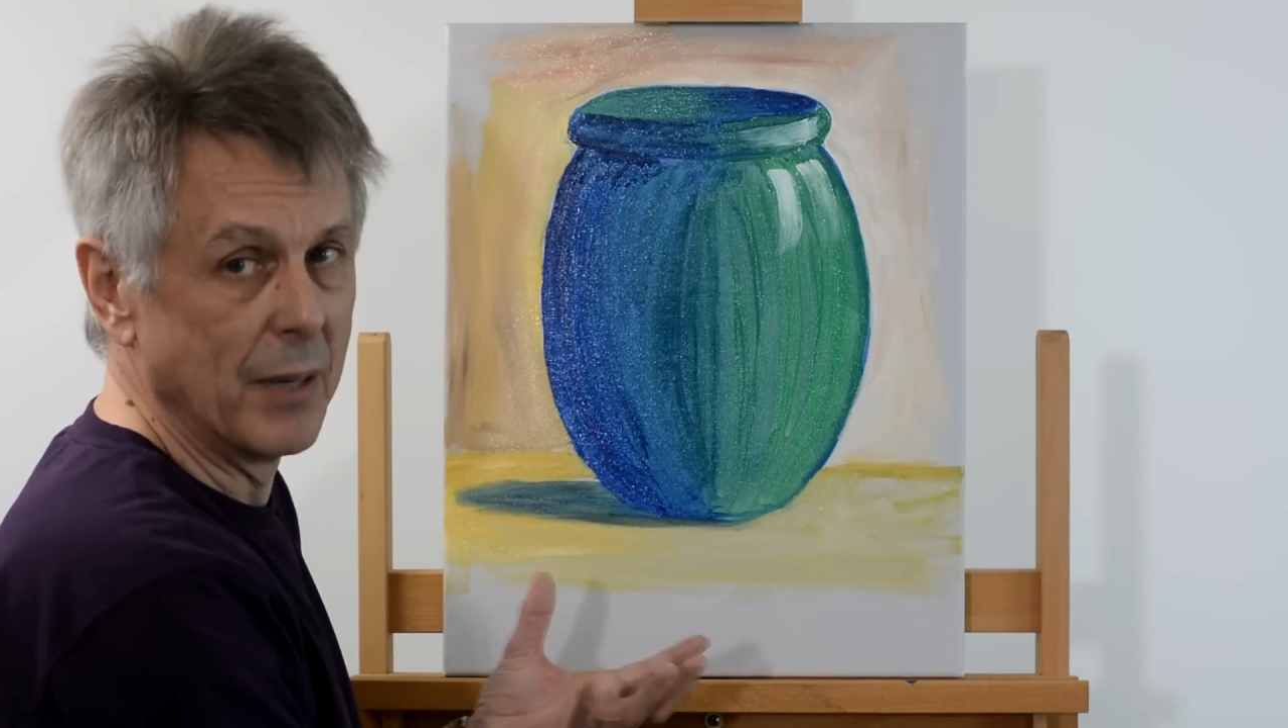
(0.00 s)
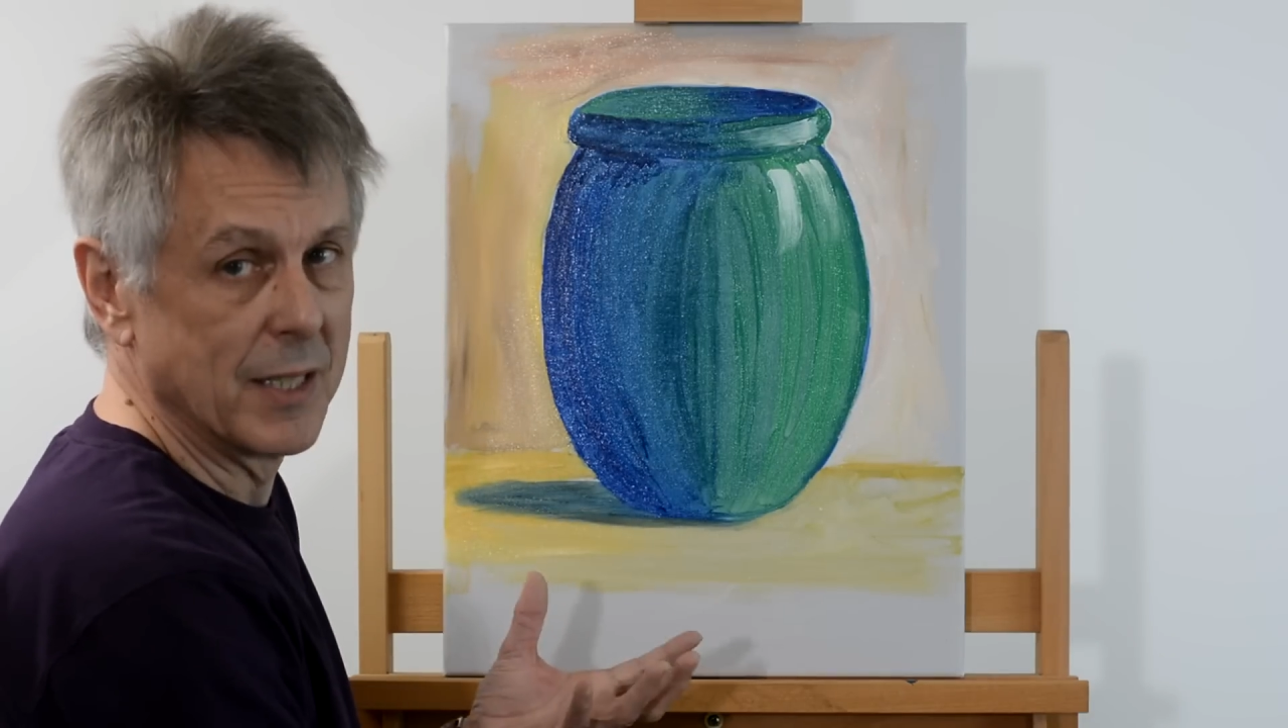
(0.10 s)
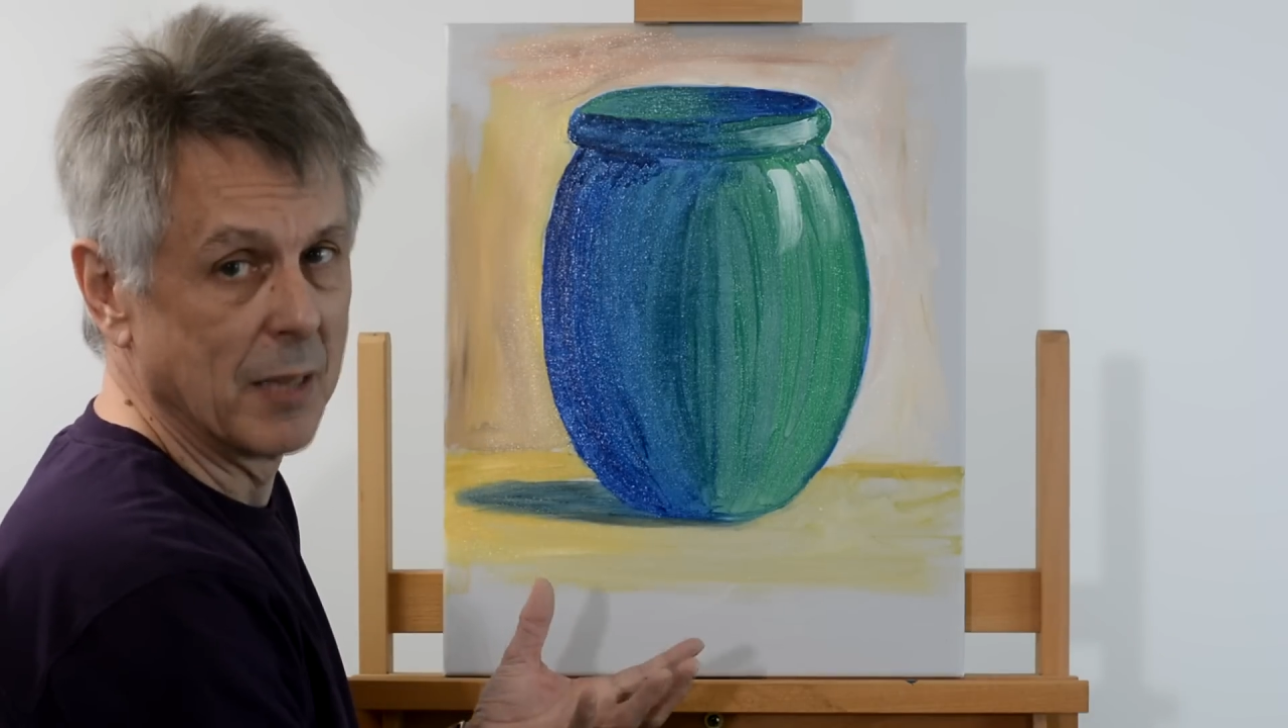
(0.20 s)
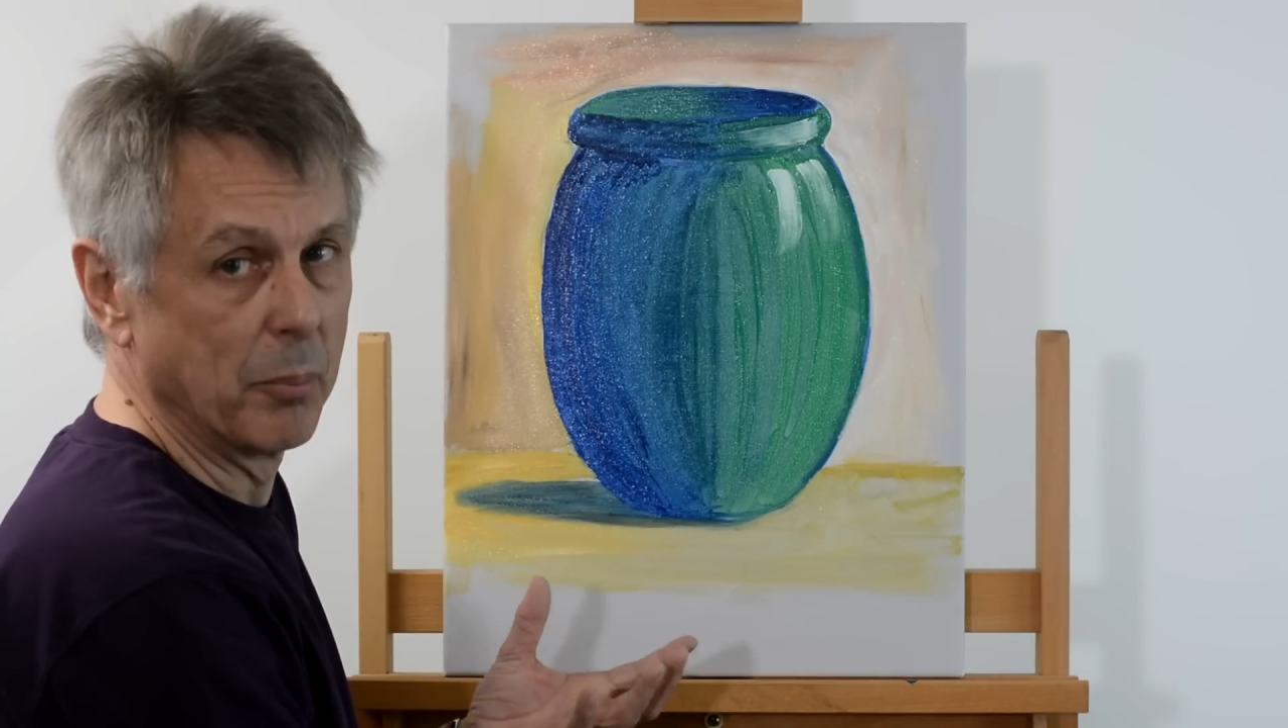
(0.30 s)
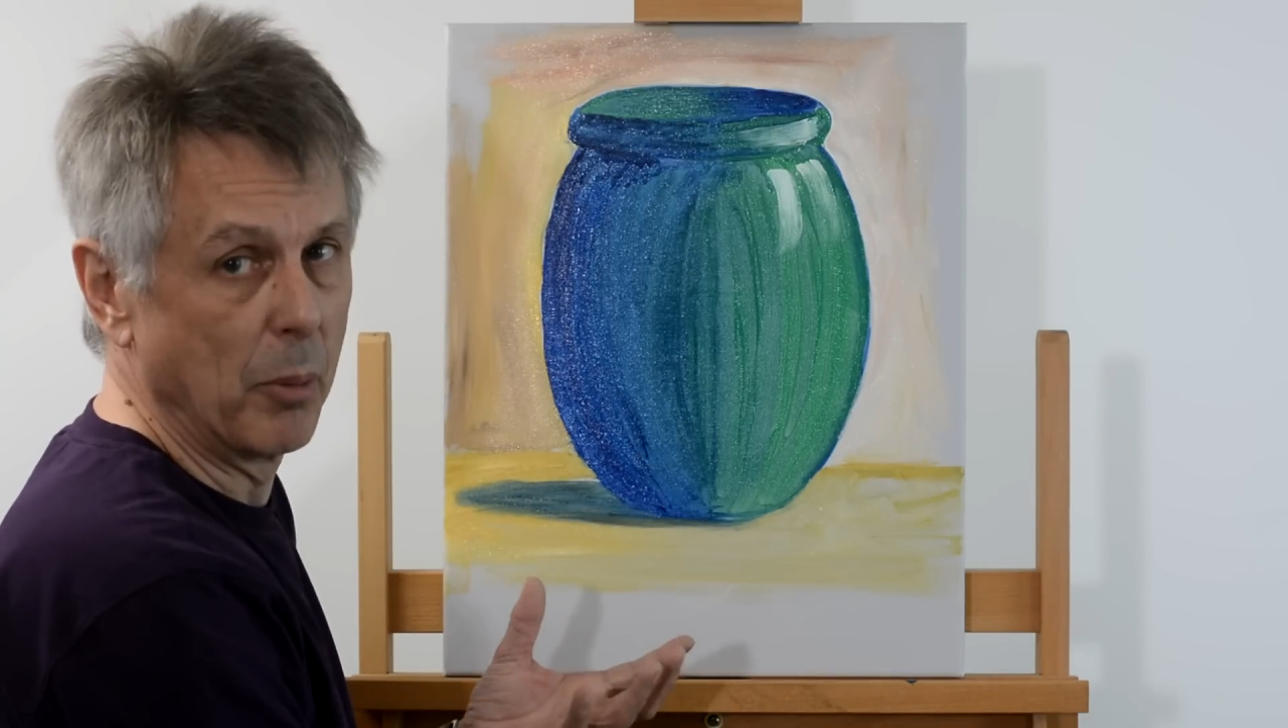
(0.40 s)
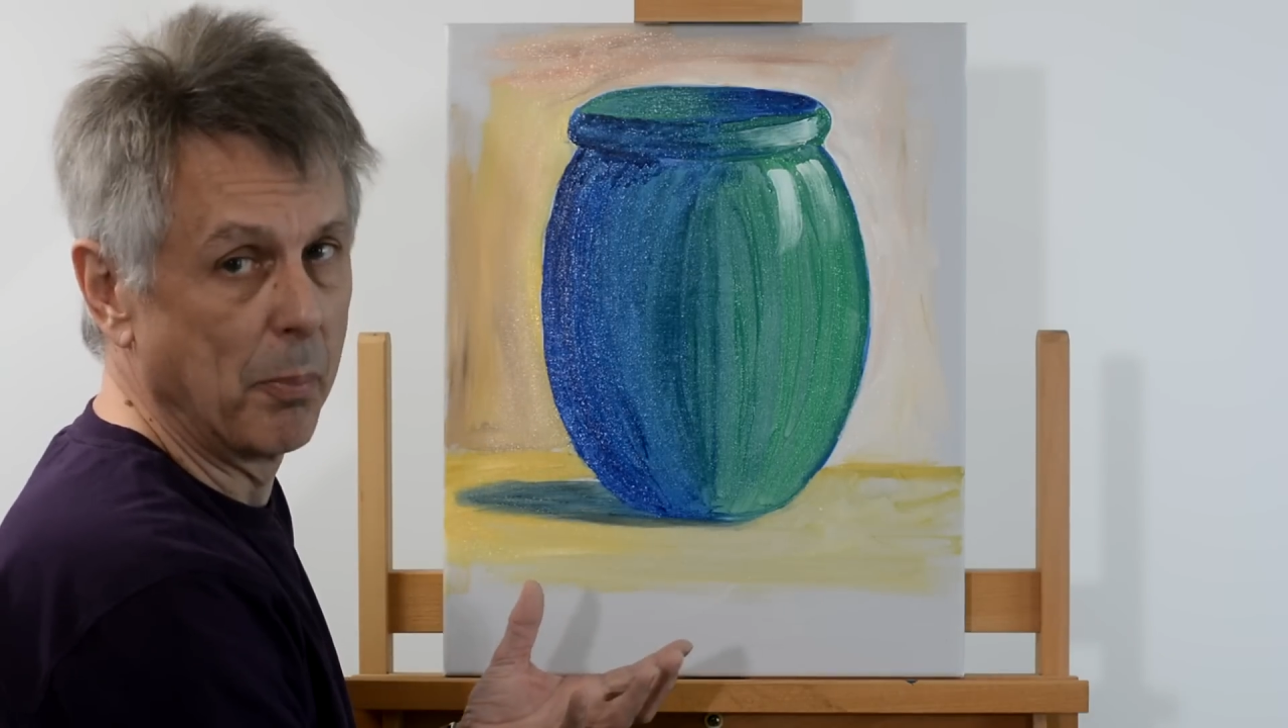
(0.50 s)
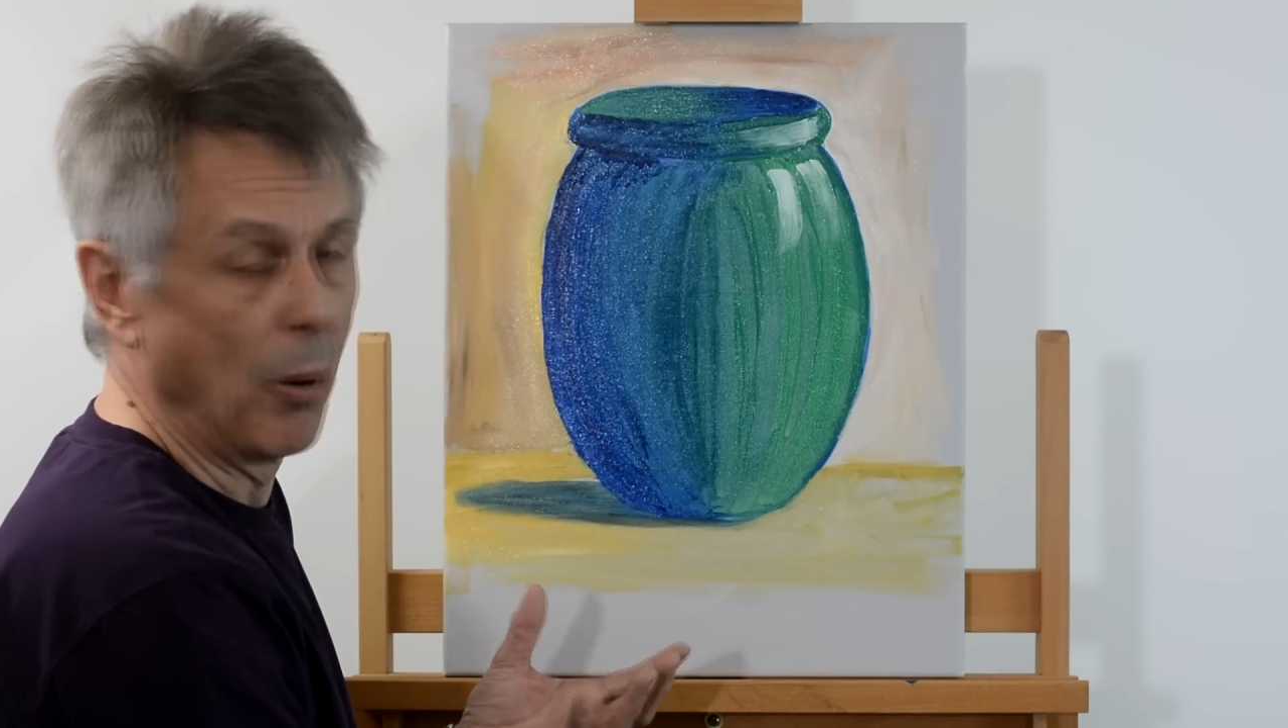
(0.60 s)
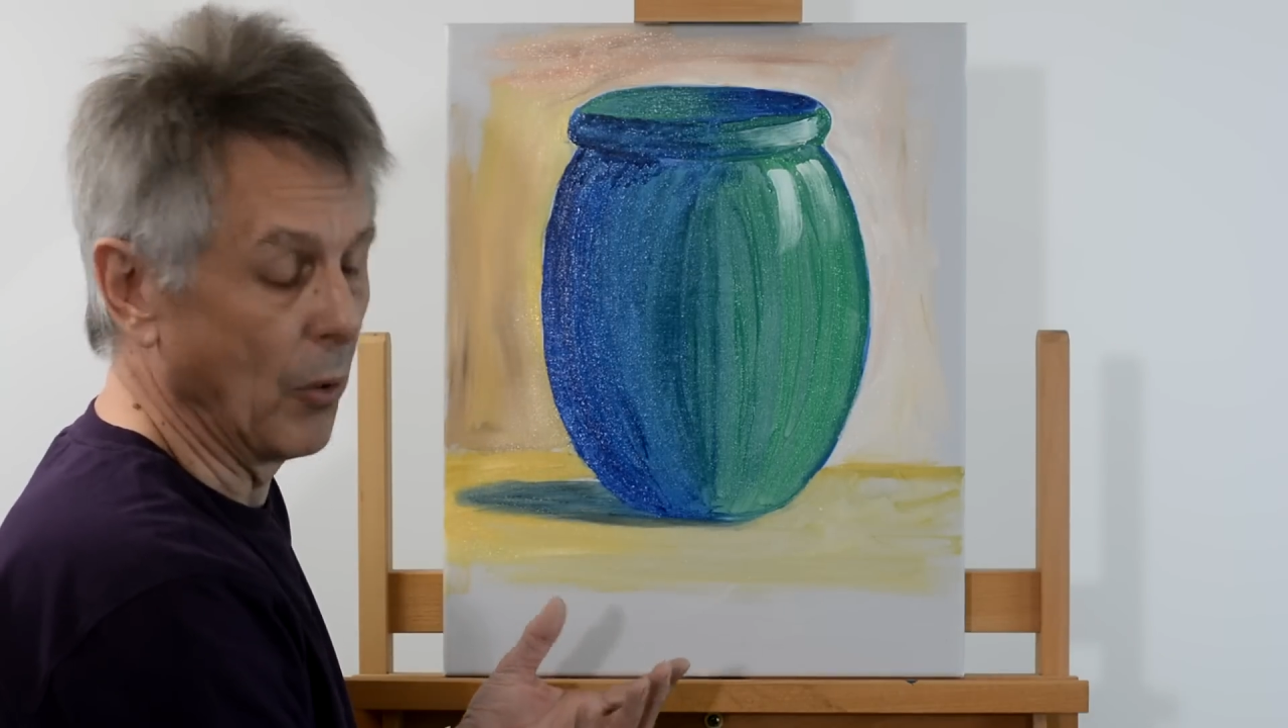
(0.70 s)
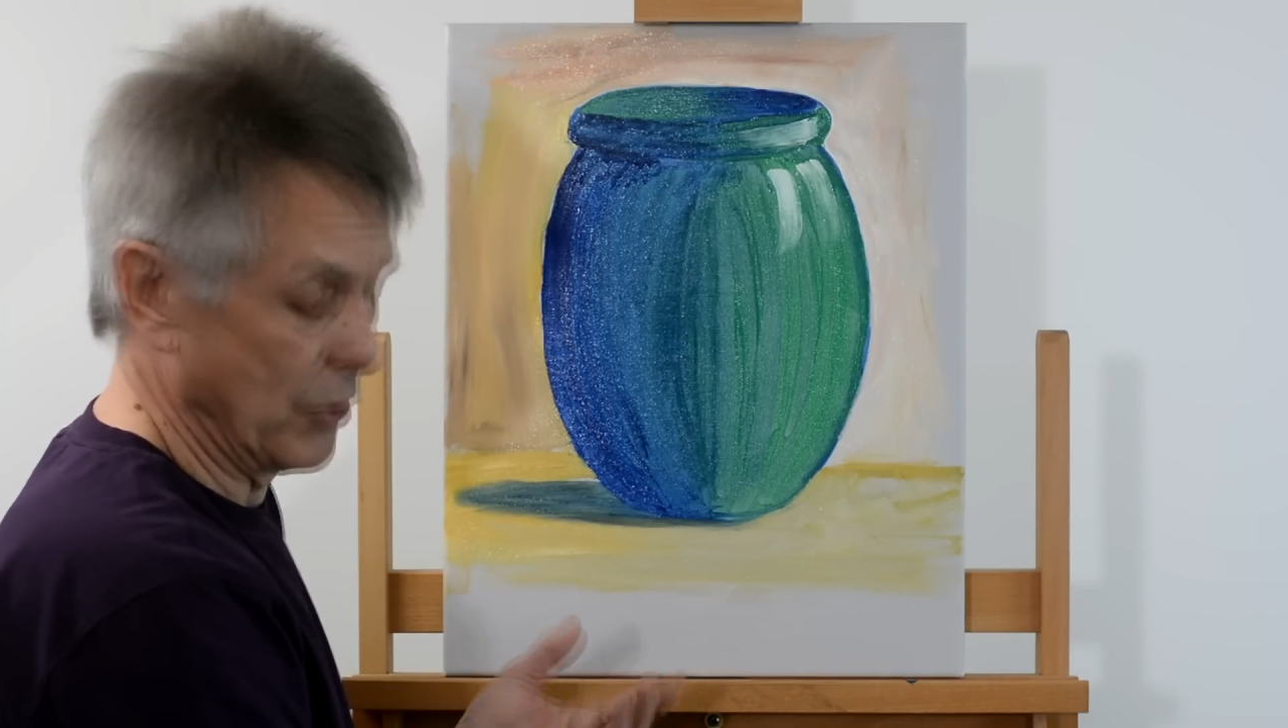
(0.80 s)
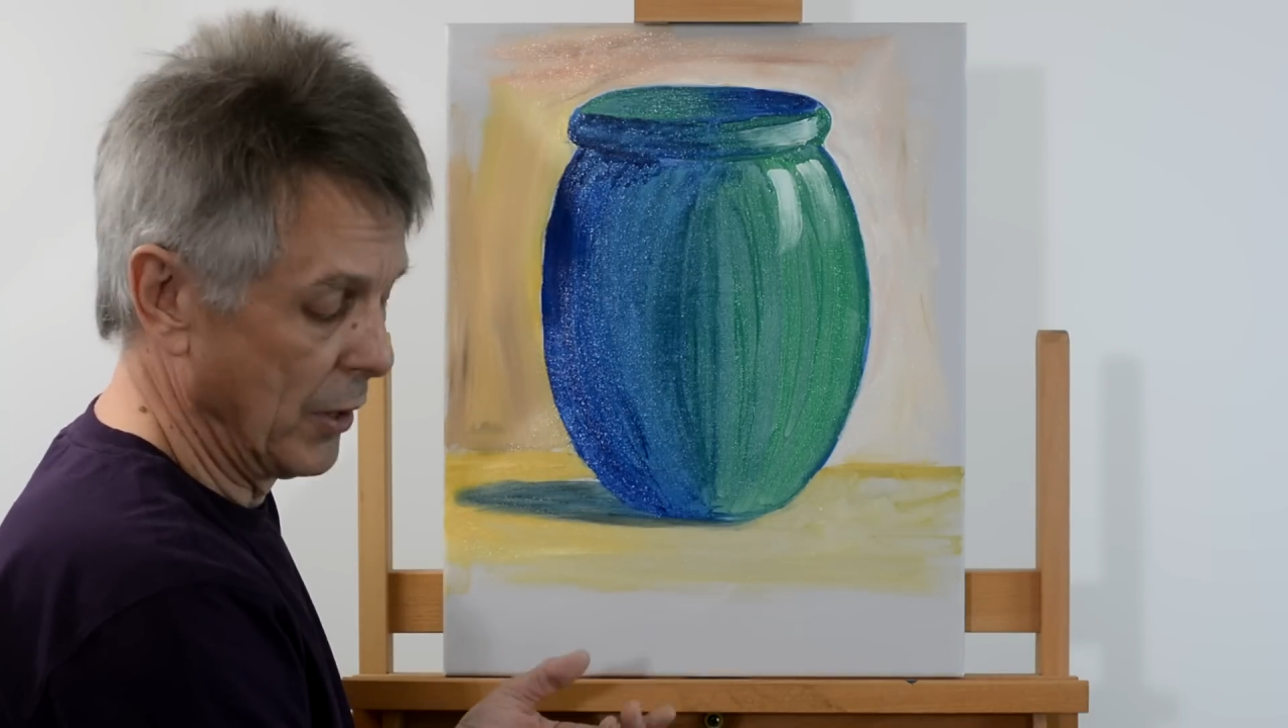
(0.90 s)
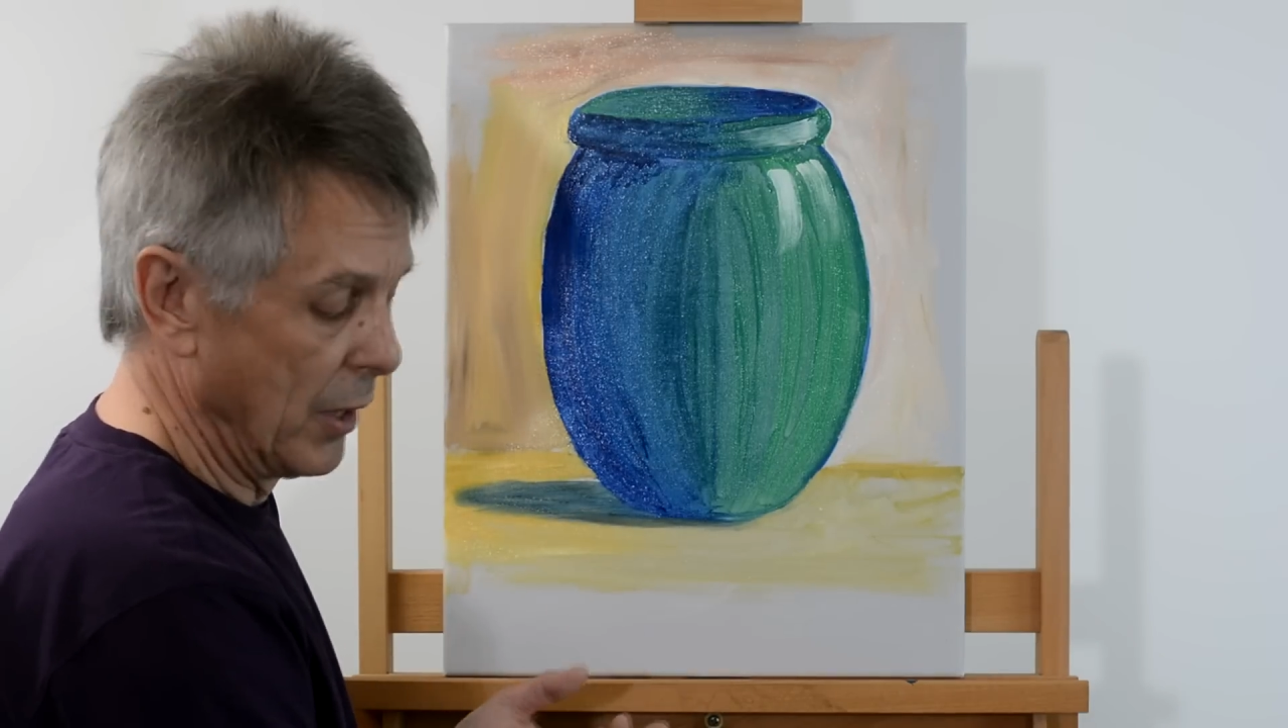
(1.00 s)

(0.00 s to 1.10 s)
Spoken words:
simple pot.